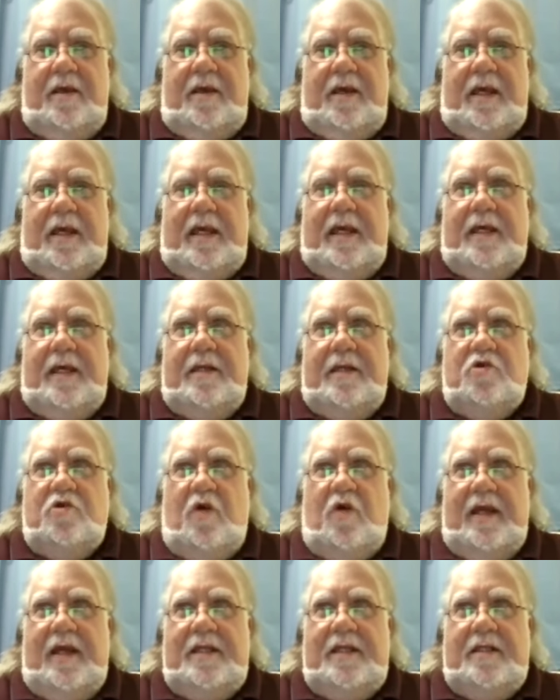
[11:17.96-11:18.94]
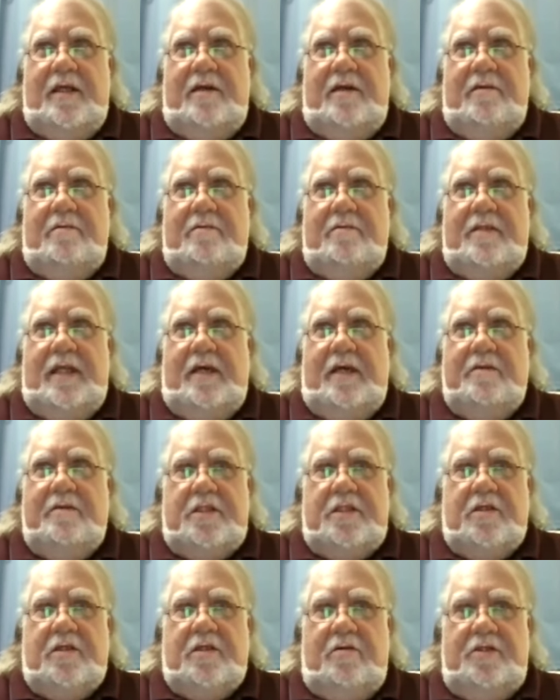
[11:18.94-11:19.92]
and tried to tell
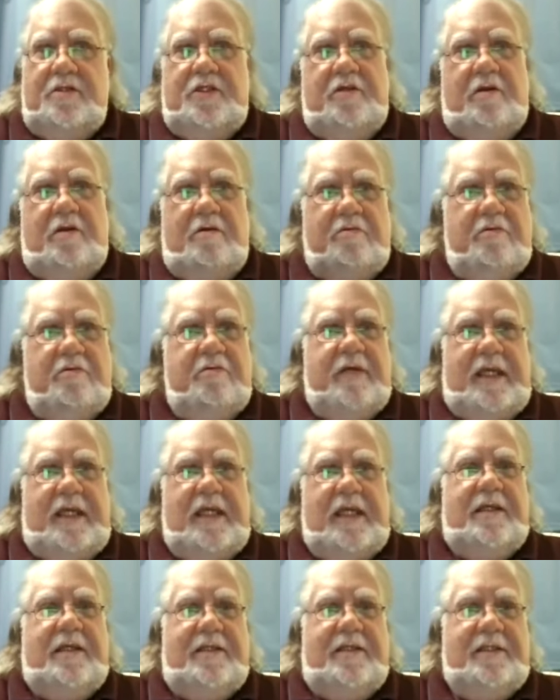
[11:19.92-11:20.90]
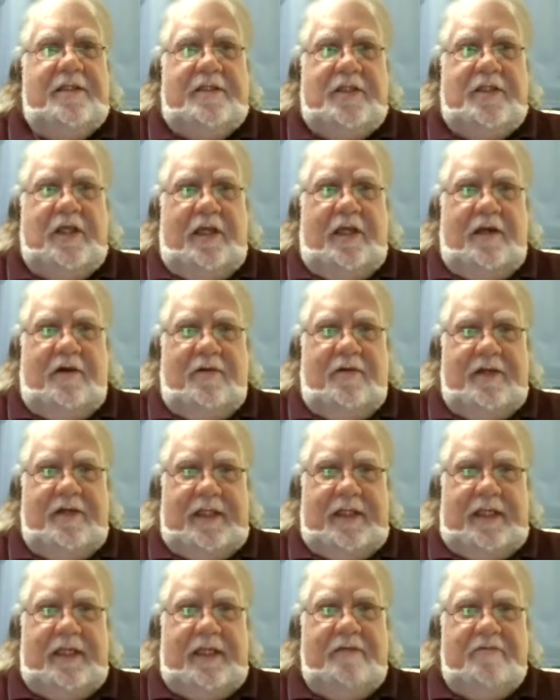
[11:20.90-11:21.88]
this girl, do you know who he is, and
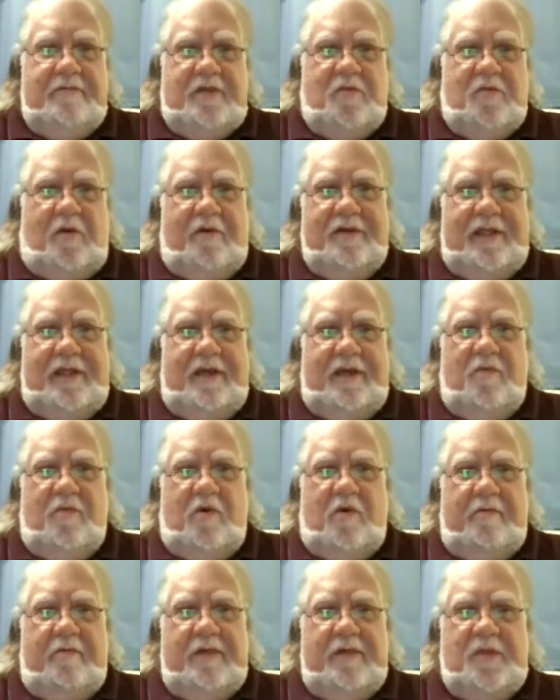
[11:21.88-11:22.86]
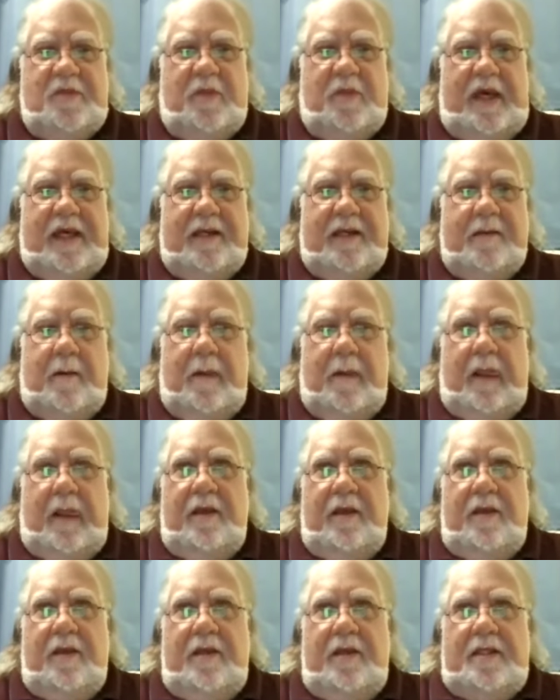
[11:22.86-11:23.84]
that he was worthy of more respect.
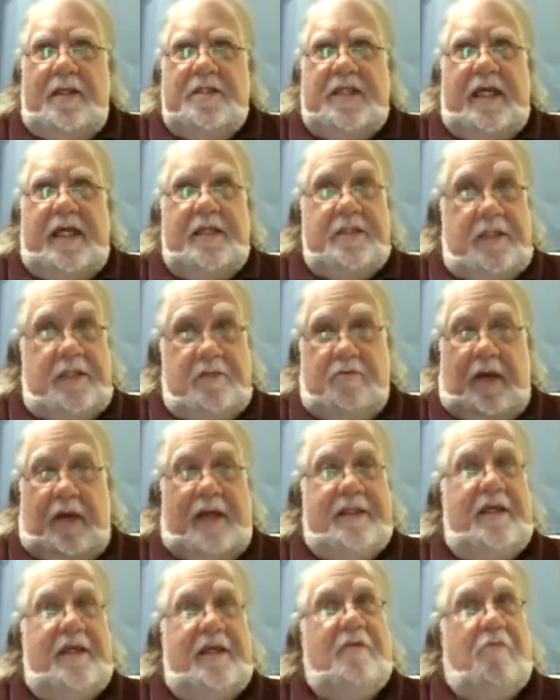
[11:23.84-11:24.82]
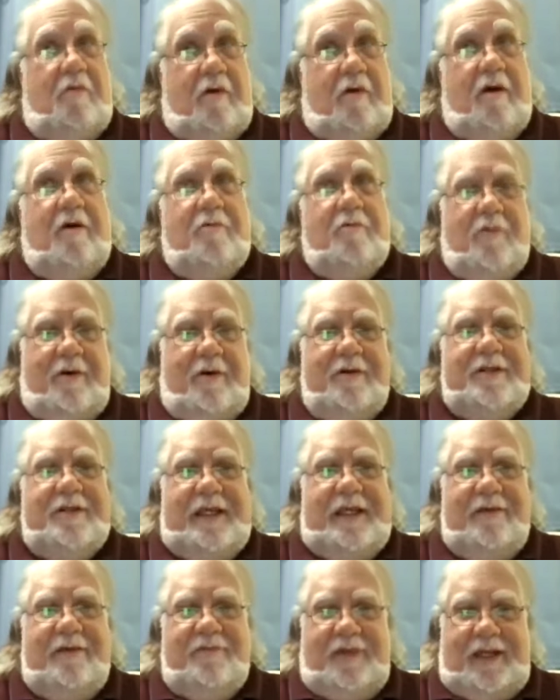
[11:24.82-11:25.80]
And Stanton says, I think we're all
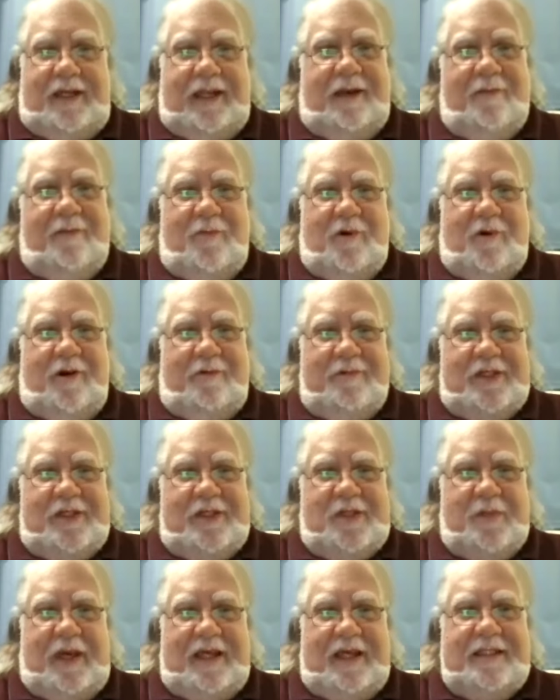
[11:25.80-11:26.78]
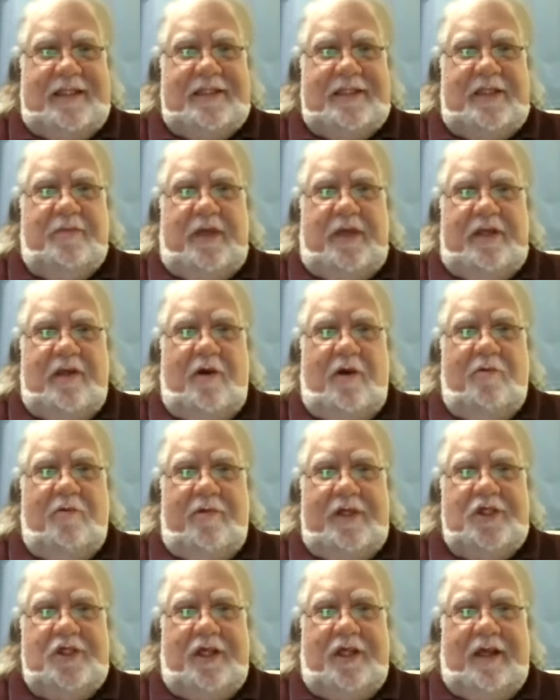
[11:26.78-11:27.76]
worthy of a little more respect. He says, but no,
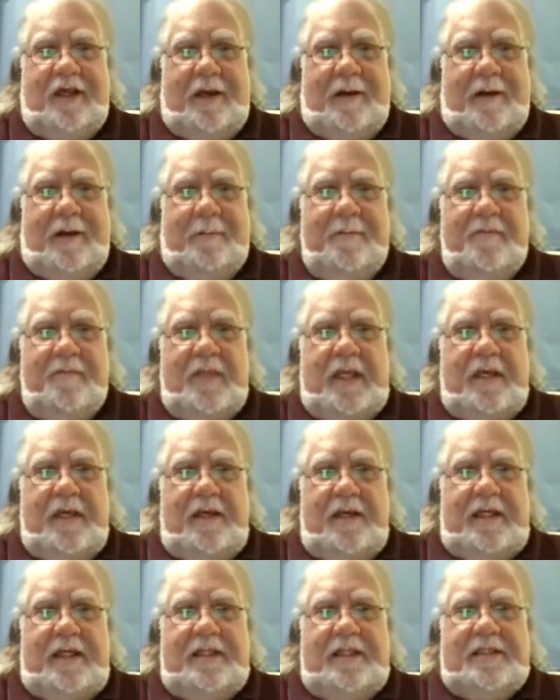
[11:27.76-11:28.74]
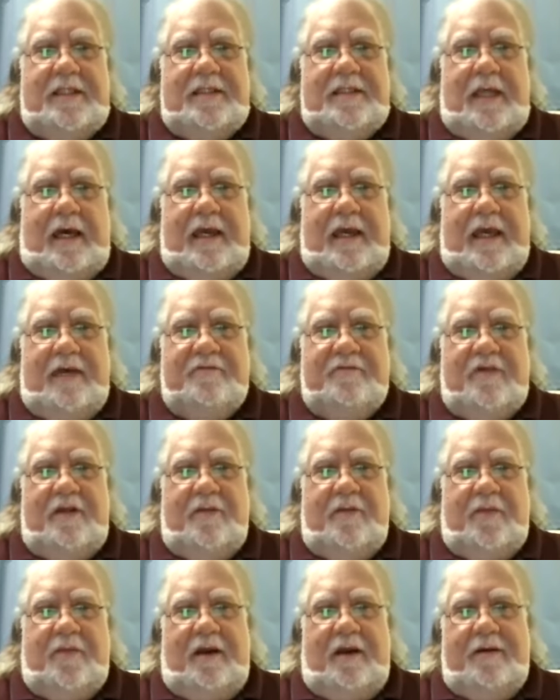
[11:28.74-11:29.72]
we should go. He says, I have to
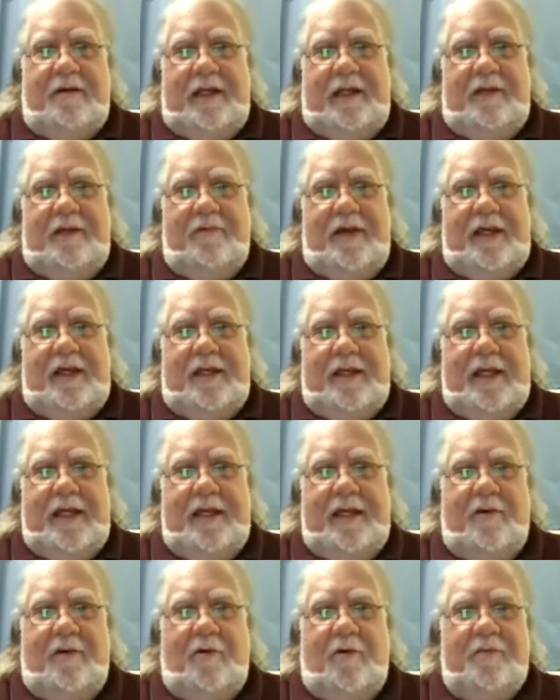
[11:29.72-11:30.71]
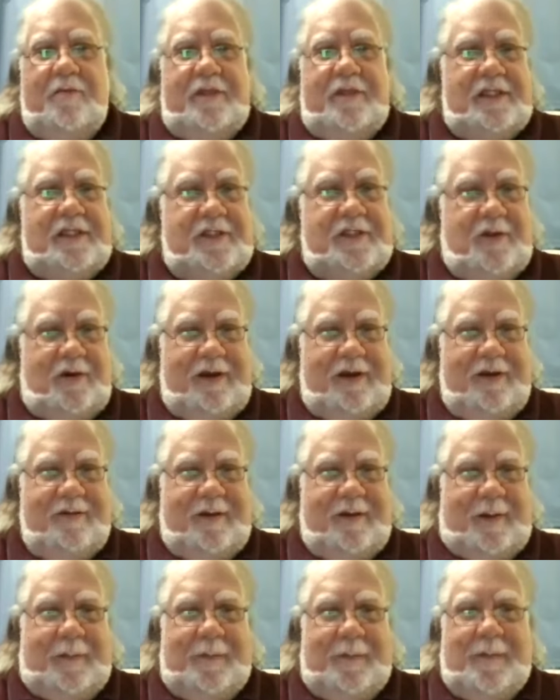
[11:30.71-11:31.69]
depart anyway and head home in his
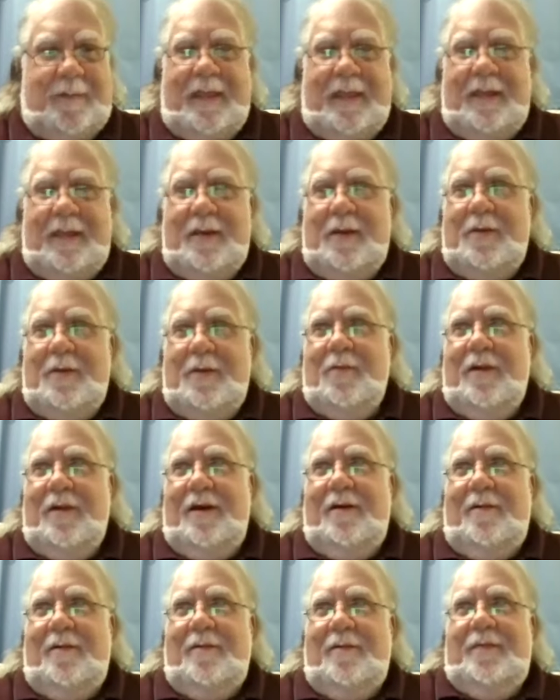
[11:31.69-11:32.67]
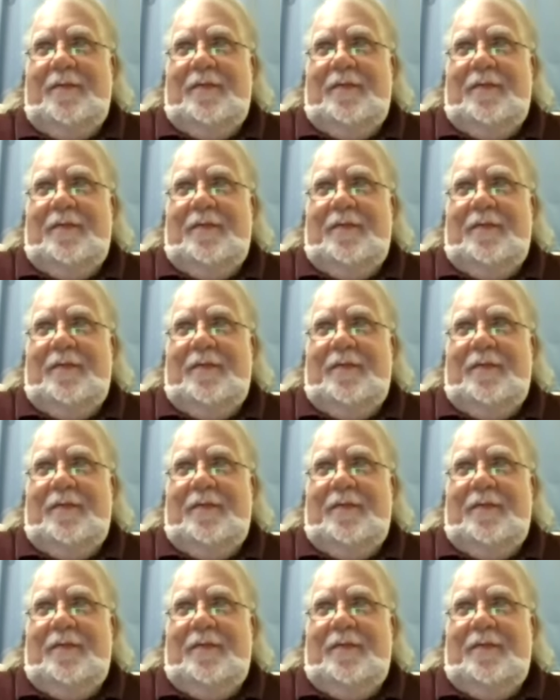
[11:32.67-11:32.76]
Toyota. Well,